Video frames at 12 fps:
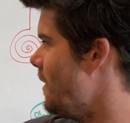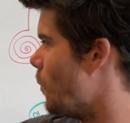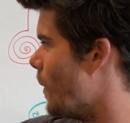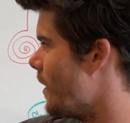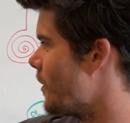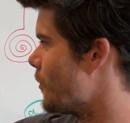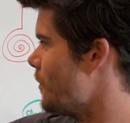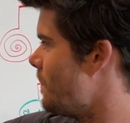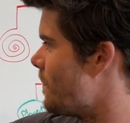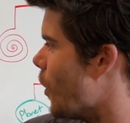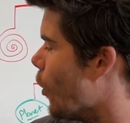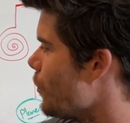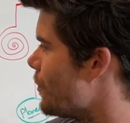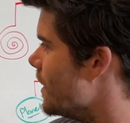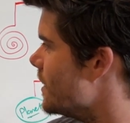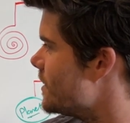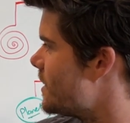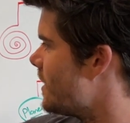where Earth
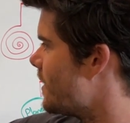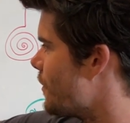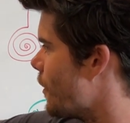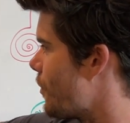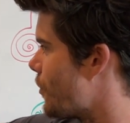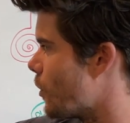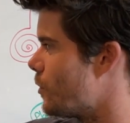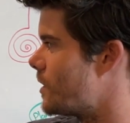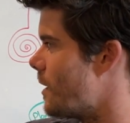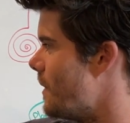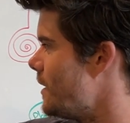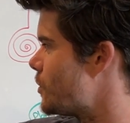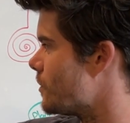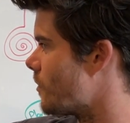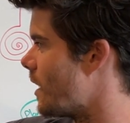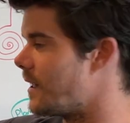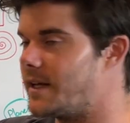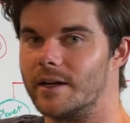is, the third dimension
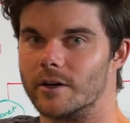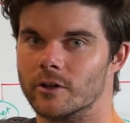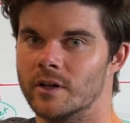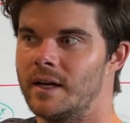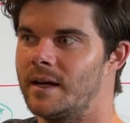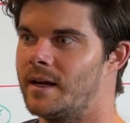right here,